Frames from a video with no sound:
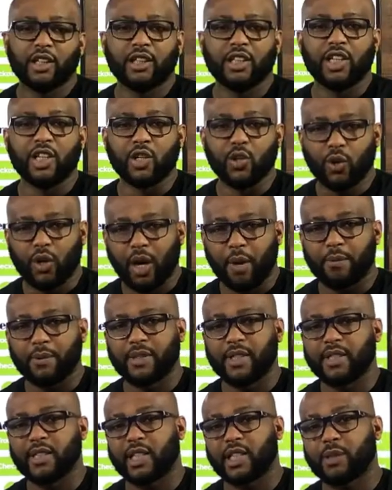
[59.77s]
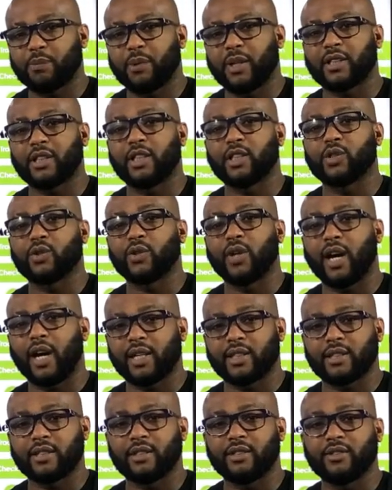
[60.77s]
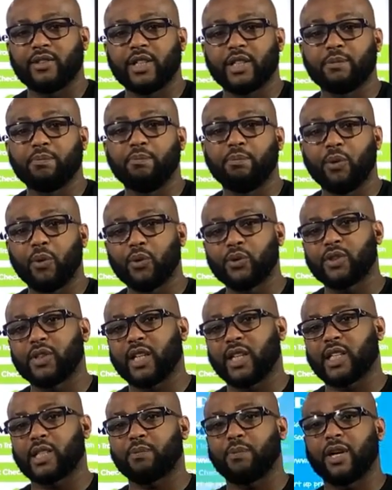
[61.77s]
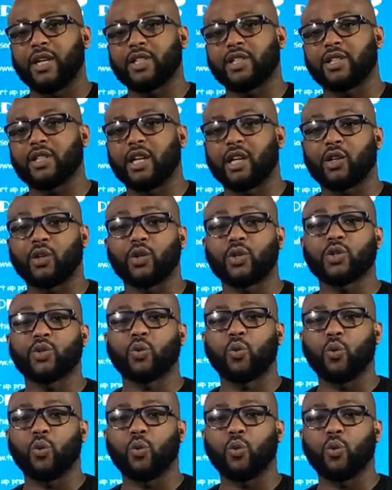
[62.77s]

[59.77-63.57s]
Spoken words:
The new capital is expected to accelerate Bolt's expansion across